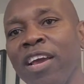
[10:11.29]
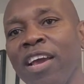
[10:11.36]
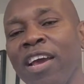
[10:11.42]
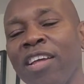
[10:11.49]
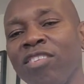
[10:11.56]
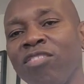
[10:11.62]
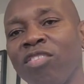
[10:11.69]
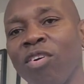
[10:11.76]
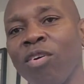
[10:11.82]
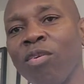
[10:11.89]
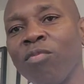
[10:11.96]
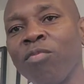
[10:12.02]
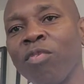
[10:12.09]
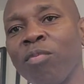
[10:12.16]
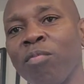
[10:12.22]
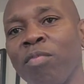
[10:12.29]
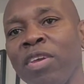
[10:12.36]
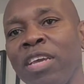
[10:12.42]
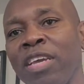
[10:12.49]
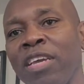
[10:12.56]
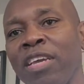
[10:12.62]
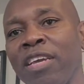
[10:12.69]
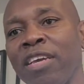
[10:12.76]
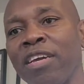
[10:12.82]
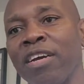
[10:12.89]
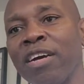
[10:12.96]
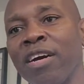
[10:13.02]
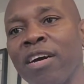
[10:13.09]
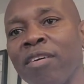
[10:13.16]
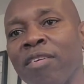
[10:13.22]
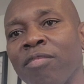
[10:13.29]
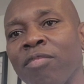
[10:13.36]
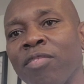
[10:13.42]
and so for me uh,